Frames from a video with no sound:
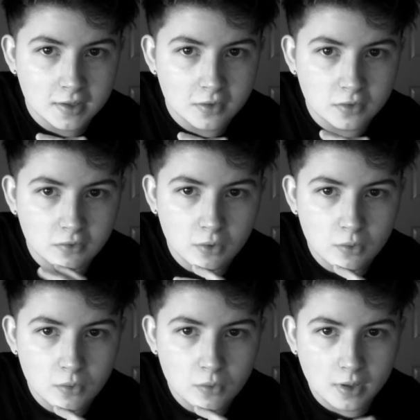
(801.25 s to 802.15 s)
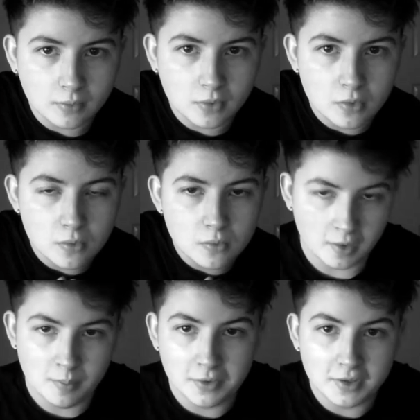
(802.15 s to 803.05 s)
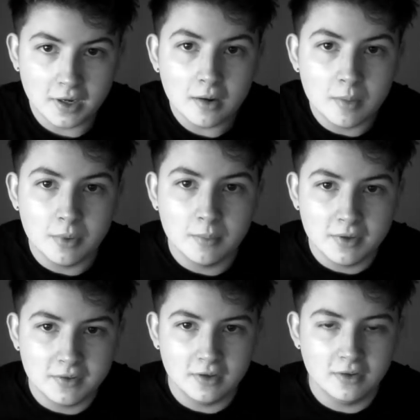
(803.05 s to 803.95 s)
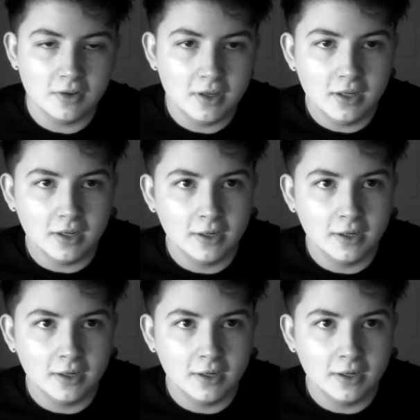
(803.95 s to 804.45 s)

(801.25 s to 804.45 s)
So that was cool. I booked my surgery,